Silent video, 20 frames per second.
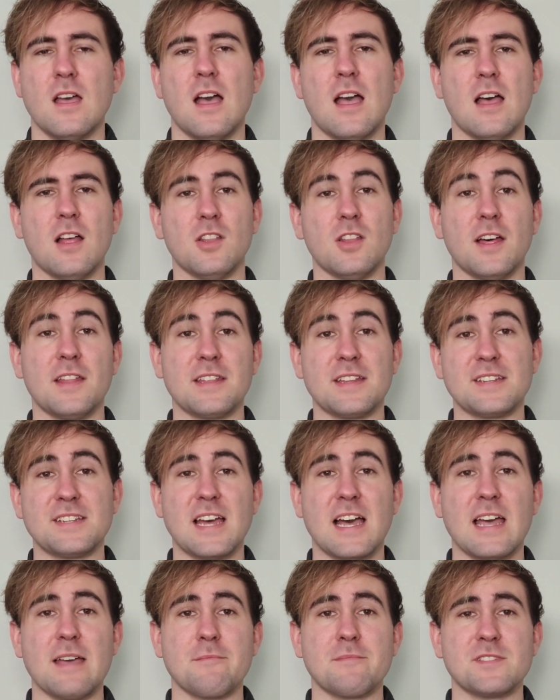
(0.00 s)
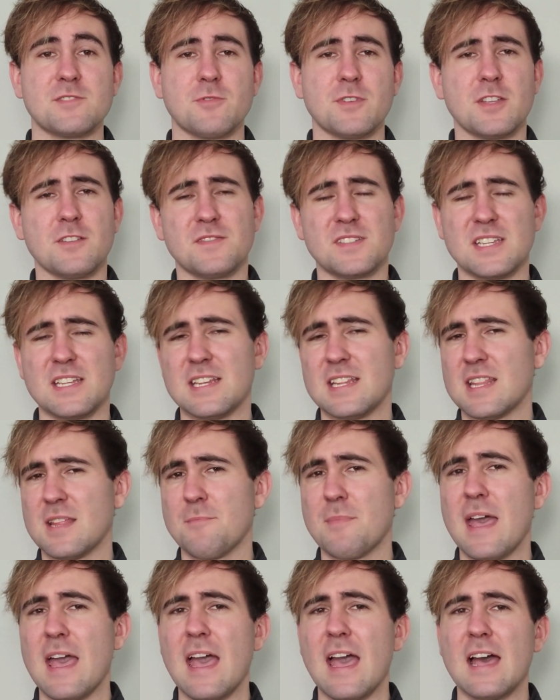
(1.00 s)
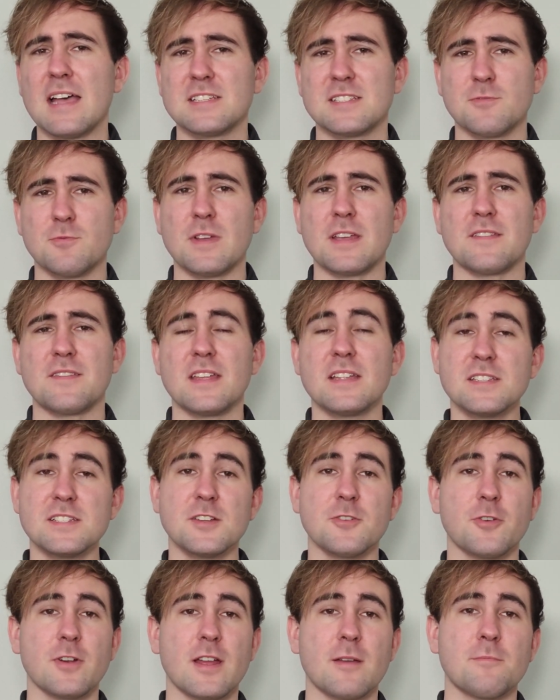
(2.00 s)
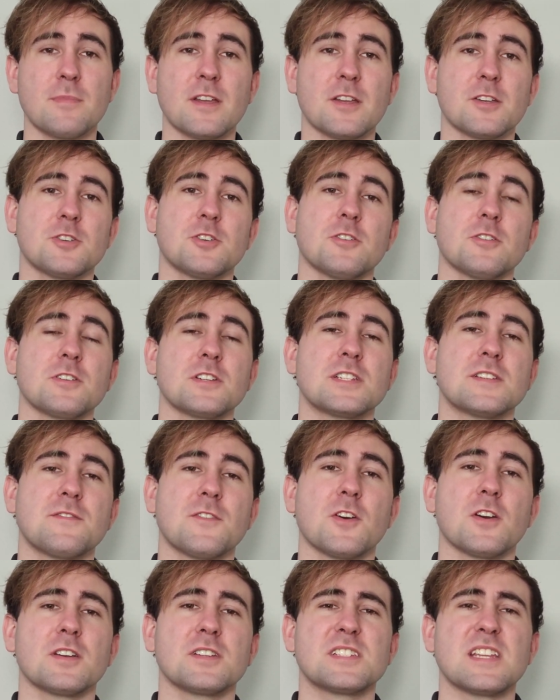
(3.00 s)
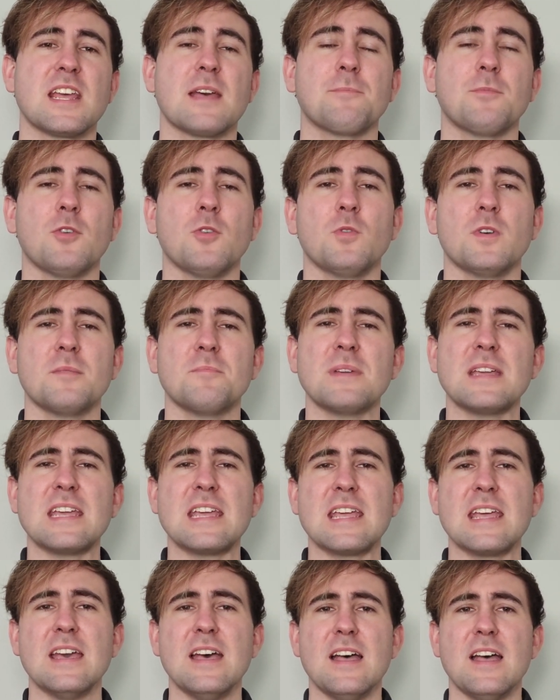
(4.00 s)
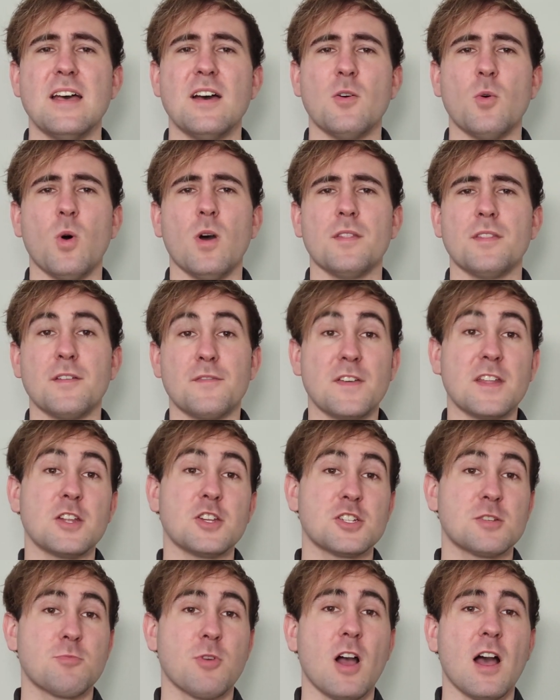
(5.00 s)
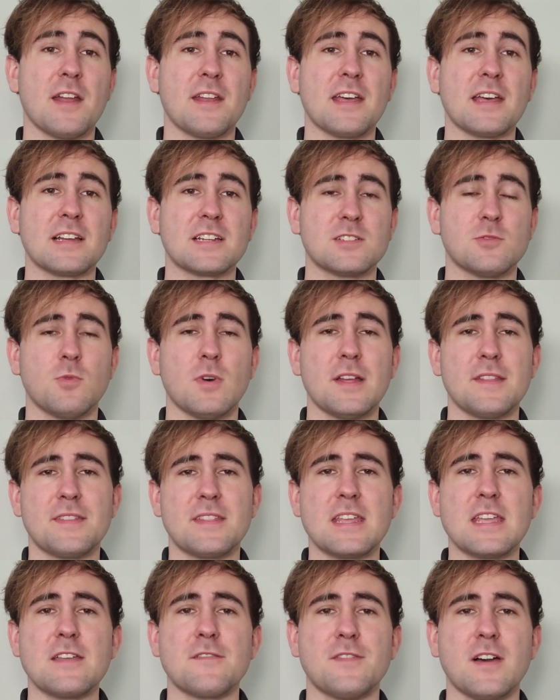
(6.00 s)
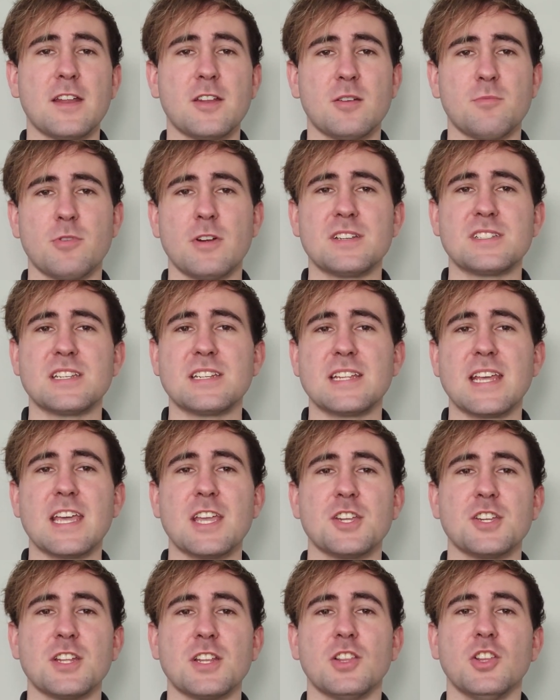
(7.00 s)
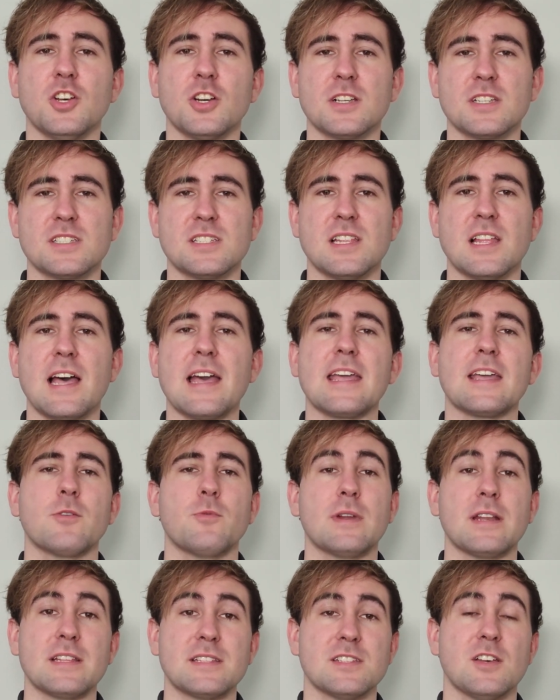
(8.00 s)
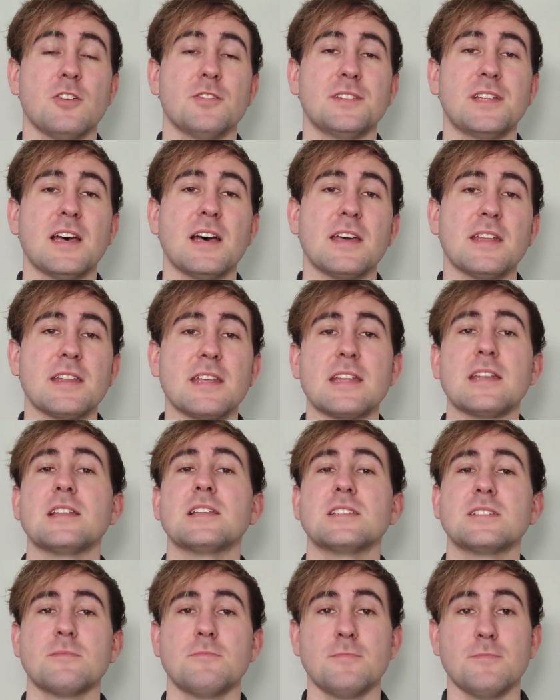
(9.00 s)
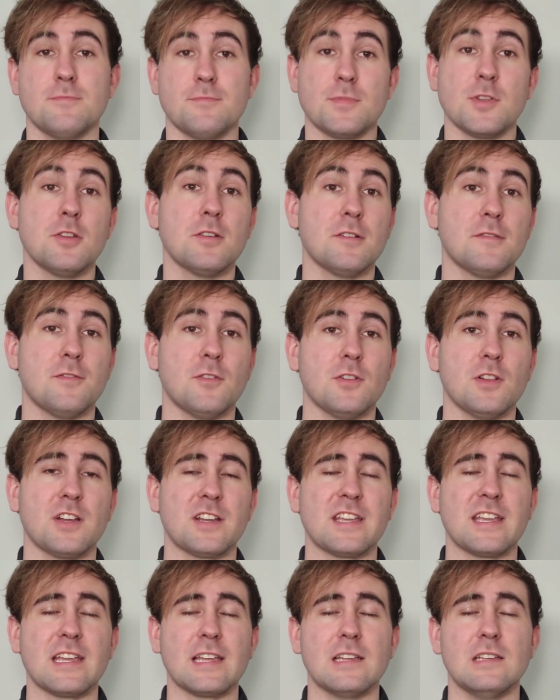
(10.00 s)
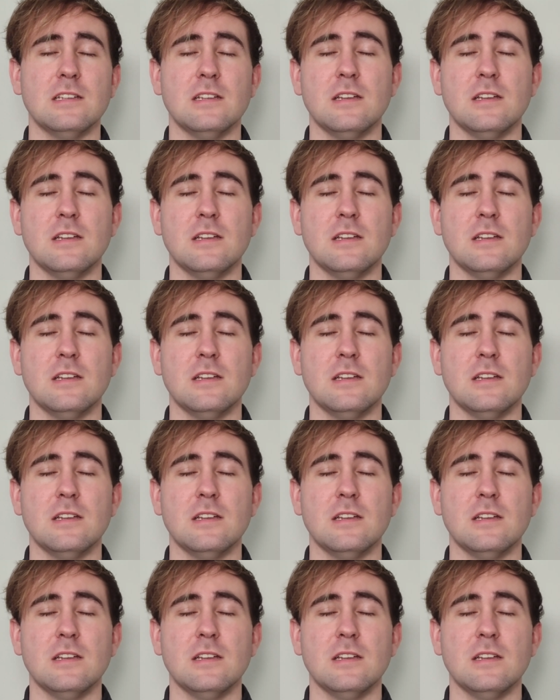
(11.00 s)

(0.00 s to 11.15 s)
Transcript: A lot of the times what you've seen in the past with Instagram pictures, for example, would be the finished product, what the final presentation looks like when it's all done and beautiful looking.